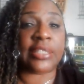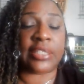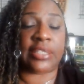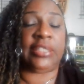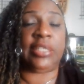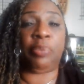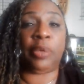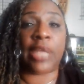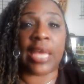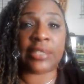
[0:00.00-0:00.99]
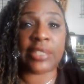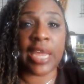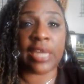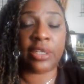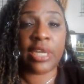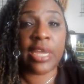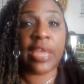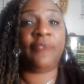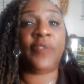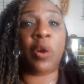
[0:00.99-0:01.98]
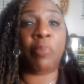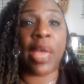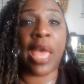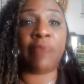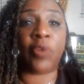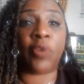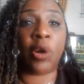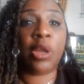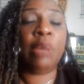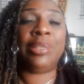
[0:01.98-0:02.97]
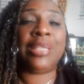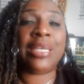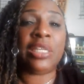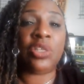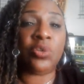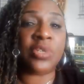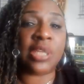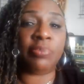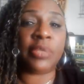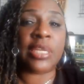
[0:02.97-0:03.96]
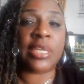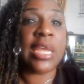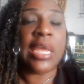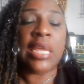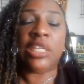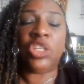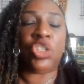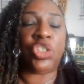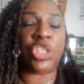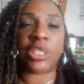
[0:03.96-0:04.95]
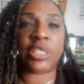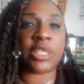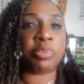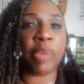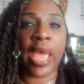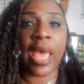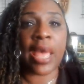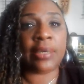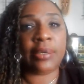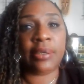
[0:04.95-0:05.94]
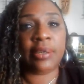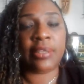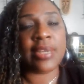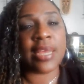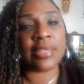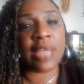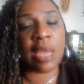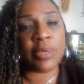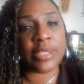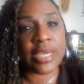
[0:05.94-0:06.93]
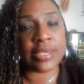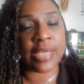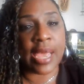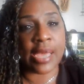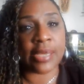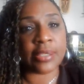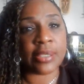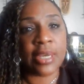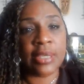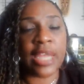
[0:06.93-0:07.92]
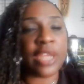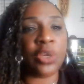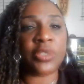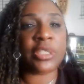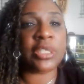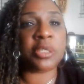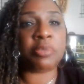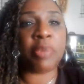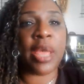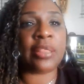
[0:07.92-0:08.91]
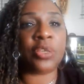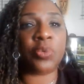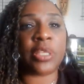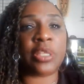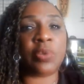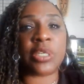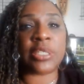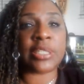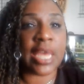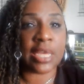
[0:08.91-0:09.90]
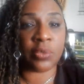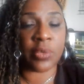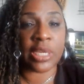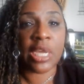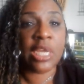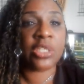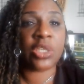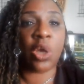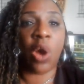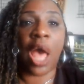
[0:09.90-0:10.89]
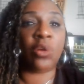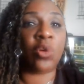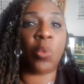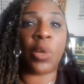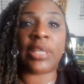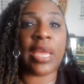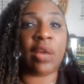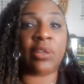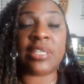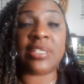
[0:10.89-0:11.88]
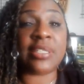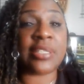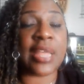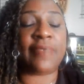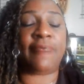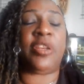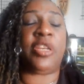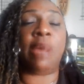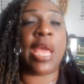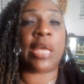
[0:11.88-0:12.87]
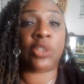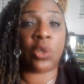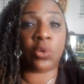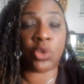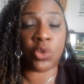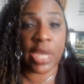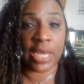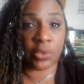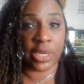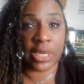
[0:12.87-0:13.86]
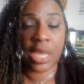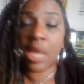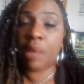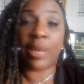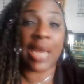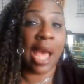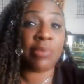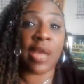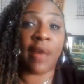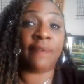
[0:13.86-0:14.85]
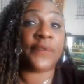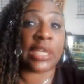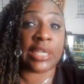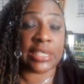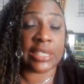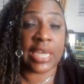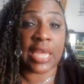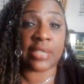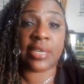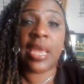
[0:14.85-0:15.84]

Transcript: simple ass Tayler and feel bad for it, but then he do something just as bad the next time we see his ass. Like you was just as bad this week than you was last week. So I don't know what the hell his dumbass gonna do next week. But I'm not feeling chance